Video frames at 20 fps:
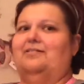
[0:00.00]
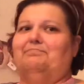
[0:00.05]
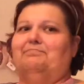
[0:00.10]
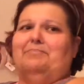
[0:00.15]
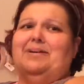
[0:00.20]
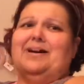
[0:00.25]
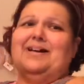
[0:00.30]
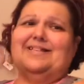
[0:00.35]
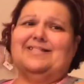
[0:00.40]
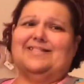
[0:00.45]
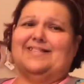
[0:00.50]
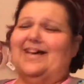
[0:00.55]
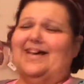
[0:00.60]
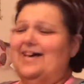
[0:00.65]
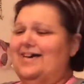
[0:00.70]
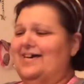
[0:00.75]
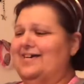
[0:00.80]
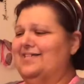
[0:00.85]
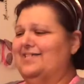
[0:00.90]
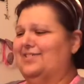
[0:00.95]
My
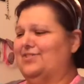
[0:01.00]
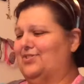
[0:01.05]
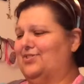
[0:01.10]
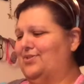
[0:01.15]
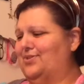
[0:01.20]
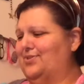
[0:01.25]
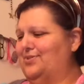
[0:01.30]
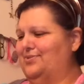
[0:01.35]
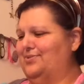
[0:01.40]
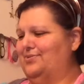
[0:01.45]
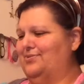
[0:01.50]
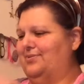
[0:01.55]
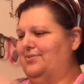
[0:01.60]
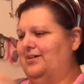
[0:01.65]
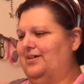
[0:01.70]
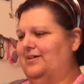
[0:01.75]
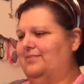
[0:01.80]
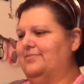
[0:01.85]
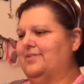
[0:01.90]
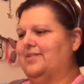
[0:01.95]
size too.
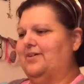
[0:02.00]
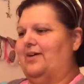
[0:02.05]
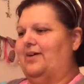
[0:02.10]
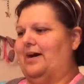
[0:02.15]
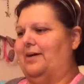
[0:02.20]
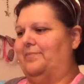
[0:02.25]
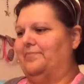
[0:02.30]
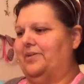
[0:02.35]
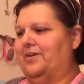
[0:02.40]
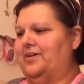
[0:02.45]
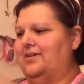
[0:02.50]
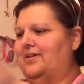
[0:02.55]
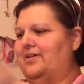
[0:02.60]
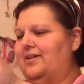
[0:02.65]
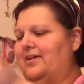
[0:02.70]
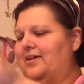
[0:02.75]
I'm so happy.